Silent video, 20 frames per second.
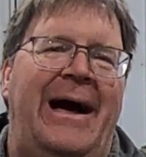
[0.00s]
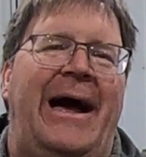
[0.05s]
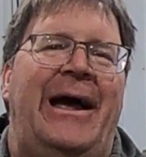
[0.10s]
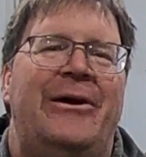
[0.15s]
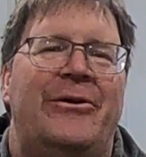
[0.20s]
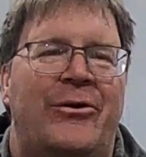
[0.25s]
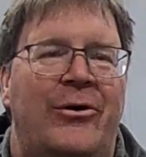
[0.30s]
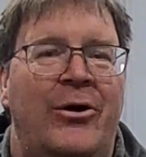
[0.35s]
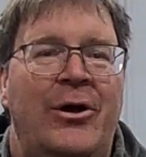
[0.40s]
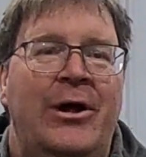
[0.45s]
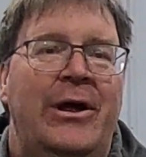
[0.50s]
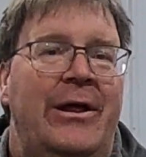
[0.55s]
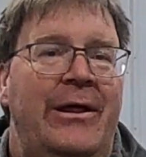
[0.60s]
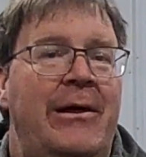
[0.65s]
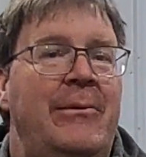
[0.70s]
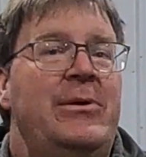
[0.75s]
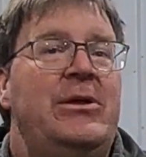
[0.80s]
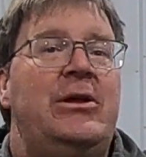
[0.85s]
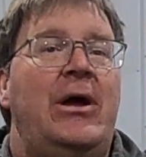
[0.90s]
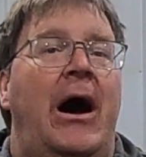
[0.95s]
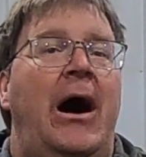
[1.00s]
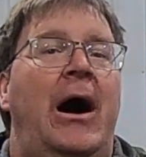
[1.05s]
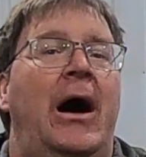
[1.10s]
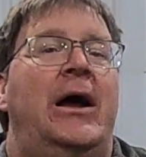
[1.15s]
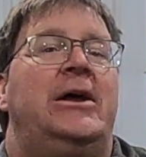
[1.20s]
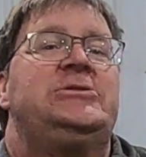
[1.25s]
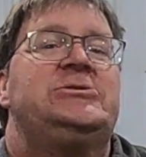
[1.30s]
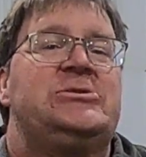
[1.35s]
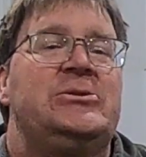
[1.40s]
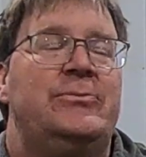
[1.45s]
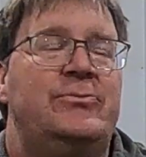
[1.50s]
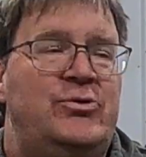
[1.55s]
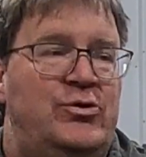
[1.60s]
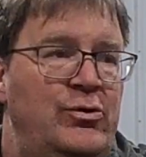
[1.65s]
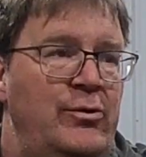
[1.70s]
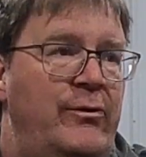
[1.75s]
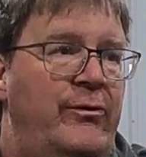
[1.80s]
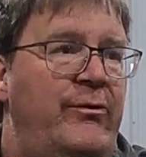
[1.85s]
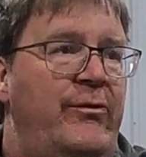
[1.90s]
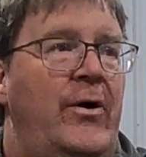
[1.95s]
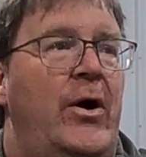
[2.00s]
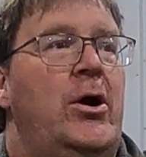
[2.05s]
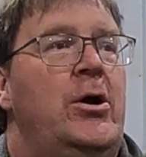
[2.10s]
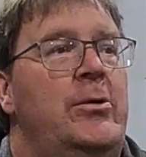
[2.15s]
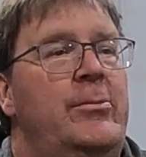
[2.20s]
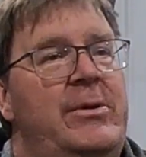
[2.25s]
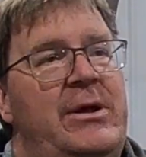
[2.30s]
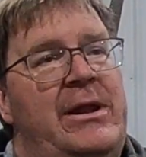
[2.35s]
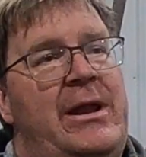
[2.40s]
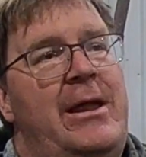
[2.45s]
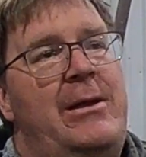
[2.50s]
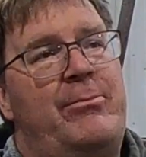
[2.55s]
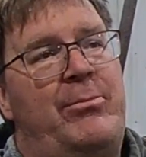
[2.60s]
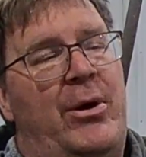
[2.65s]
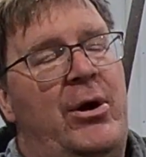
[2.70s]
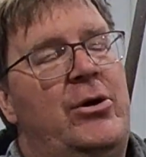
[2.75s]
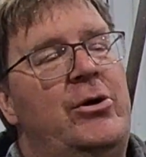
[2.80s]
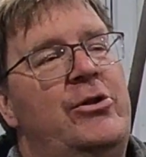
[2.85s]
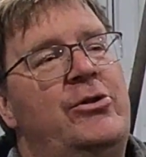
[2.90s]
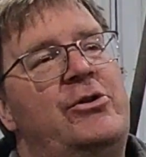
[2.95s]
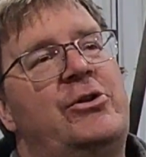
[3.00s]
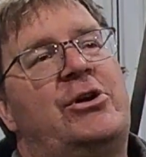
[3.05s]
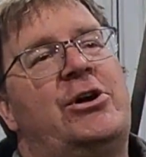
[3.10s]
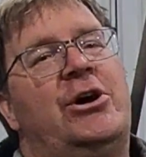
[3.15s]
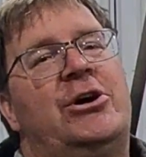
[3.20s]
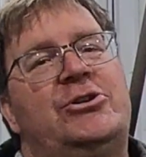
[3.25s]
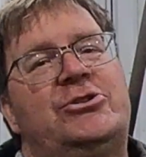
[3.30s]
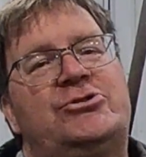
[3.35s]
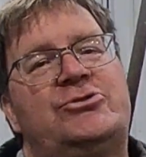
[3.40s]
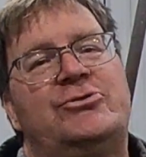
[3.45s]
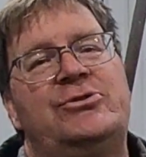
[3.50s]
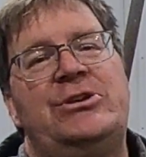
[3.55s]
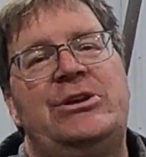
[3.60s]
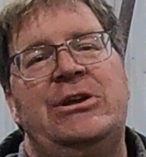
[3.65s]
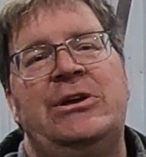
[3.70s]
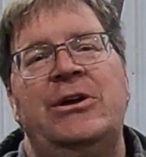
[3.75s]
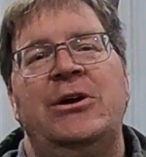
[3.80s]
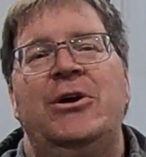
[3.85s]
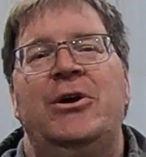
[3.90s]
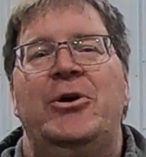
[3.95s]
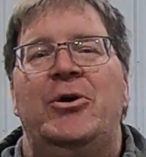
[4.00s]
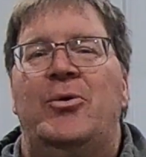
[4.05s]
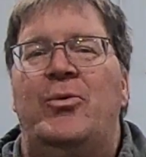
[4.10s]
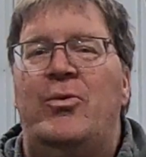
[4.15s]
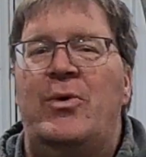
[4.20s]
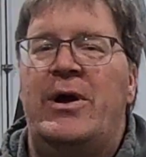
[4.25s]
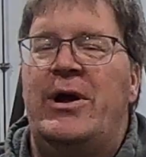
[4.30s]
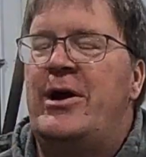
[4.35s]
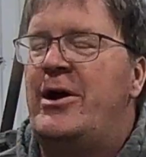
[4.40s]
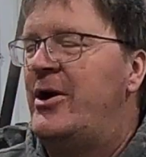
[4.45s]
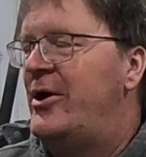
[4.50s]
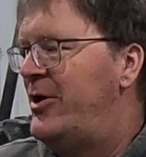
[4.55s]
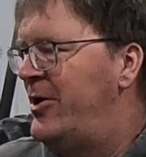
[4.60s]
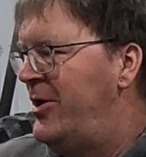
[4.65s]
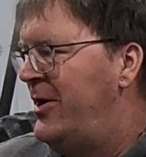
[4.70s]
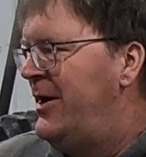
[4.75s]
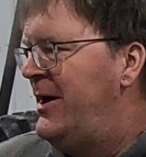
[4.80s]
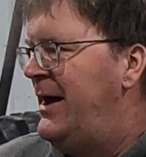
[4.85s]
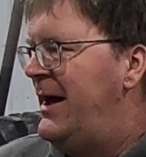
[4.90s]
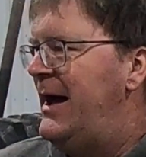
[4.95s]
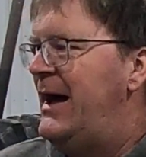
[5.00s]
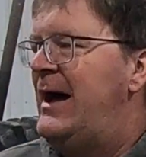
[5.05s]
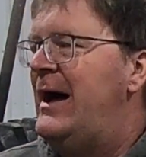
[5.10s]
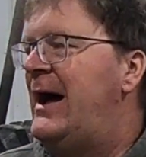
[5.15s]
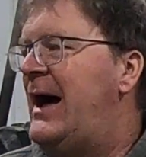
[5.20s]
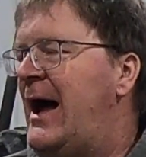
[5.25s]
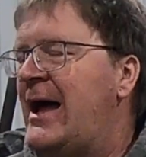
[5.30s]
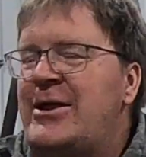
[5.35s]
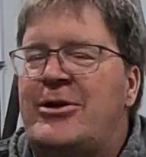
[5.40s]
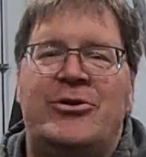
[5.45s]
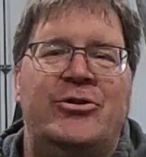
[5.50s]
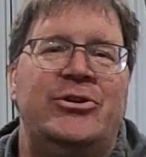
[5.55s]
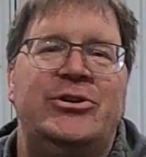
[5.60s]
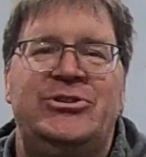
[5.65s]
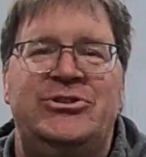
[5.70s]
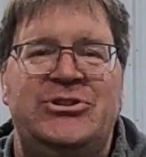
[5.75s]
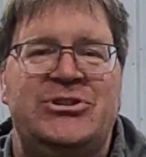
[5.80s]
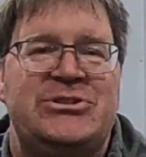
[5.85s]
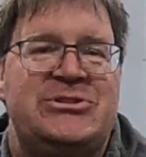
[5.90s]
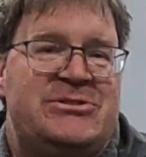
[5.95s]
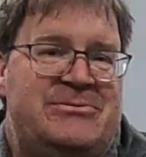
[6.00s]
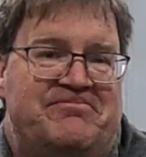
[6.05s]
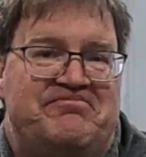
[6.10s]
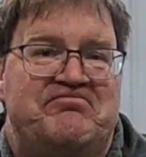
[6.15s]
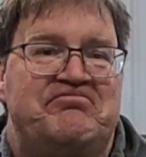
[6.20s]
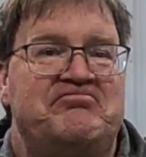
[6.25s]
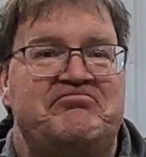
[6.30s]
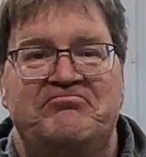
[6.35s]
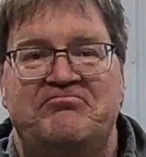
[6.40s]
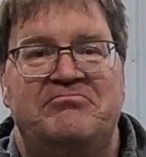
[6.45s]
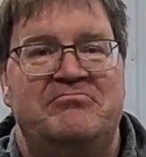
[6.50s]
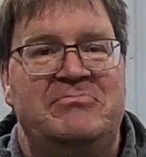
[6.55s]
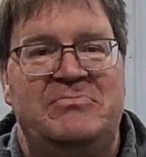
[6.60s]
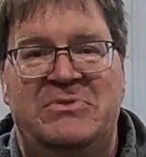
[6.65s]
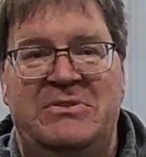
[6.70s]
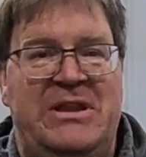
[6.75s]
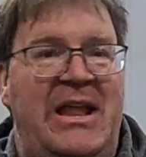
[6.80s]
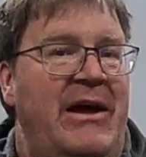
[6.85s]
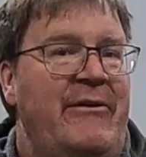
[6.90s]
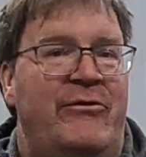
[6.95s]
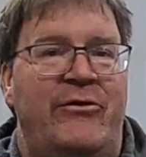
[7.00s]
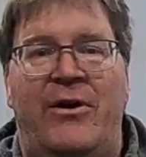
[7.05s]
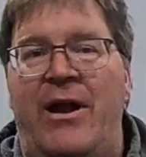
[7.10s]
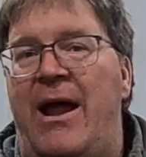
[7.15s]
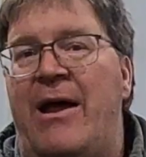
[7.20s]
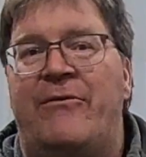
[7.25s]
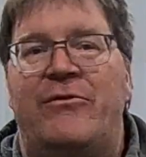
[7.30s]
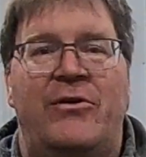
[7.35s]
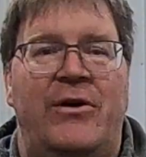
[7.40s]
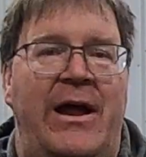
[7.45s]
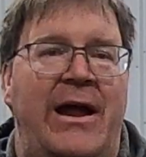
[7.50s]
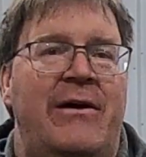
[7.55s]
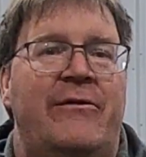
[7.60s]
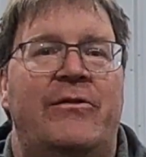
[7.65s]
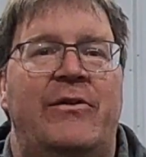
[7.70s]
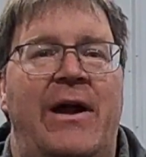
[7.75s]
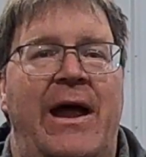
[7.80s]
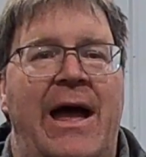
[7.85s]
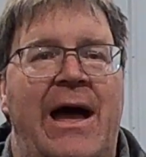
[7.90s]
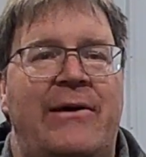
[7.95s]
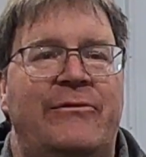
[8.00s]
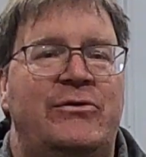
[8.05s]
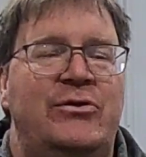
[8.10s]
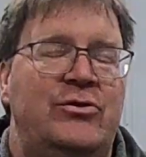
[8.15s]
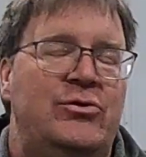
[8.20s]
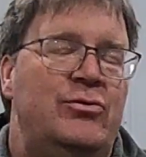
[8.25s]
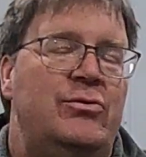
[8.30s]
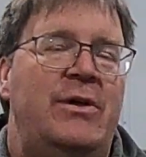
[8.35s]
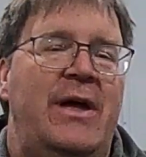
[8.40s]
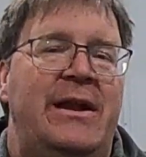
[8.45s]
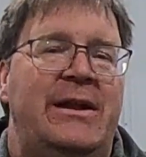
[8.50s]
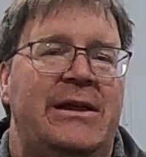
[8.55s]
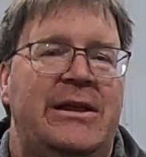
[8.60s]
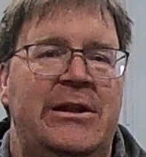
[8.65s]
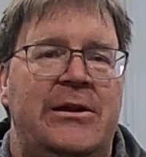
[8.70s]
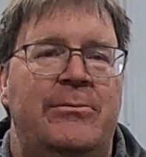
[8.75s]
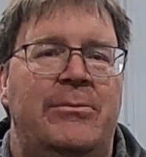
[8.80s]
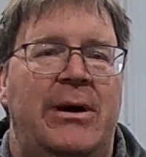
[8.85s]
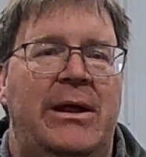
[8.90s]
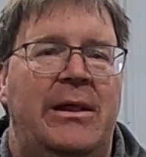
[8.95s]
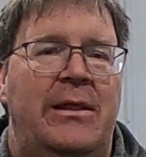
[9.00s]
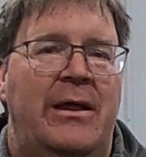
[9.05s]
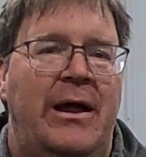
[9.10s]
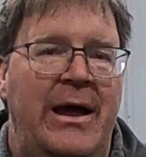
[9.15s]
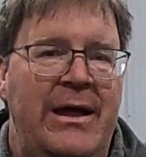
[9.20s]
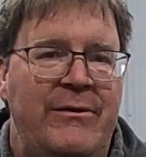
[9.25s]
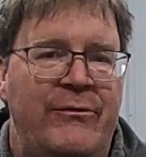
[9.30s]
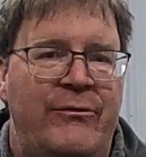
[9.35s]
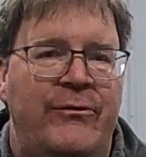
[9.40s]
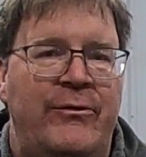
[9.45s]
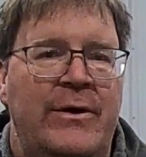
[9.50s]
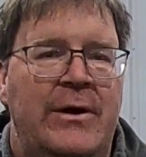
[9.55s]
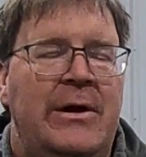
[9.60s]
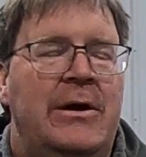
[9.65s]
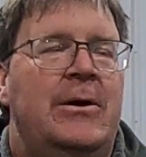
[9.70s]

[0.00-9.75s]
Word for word: I don't know. That'd be awesome to farm in a part of the country where uh, I could just never, ever, ever have to do that again in my life.